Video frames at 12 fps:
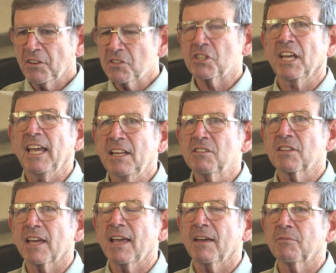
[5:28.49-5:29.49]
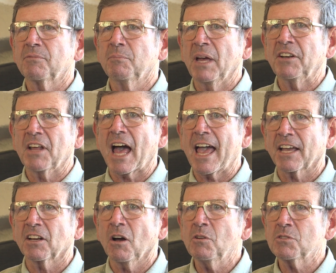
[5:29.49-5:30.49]
disease they have been
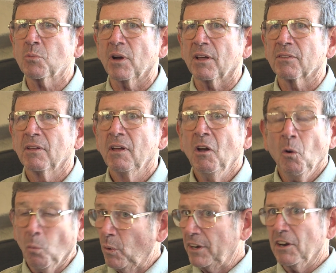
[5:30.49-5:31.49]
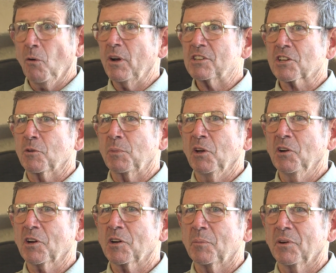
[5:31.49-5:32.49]
diagnosed with. We know it's
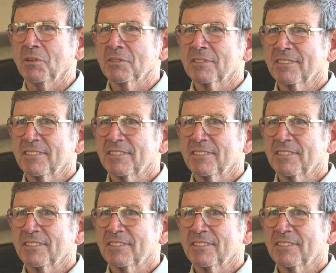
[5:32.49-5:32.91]
communicable.